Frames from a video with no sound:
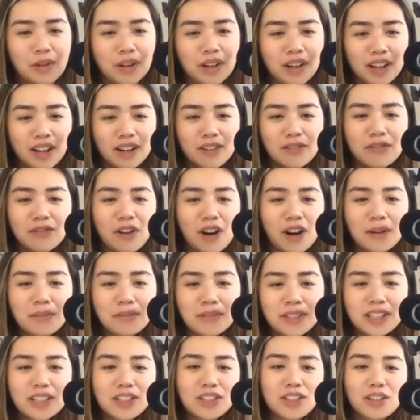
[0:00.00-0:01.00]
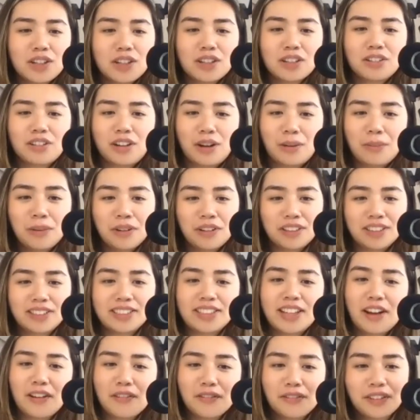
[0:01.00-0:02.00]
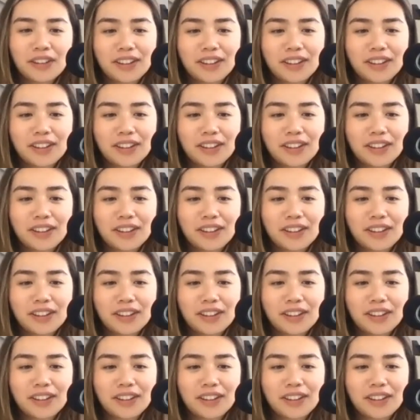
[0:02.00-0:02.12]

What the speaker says: kind of farm did your grandparents have?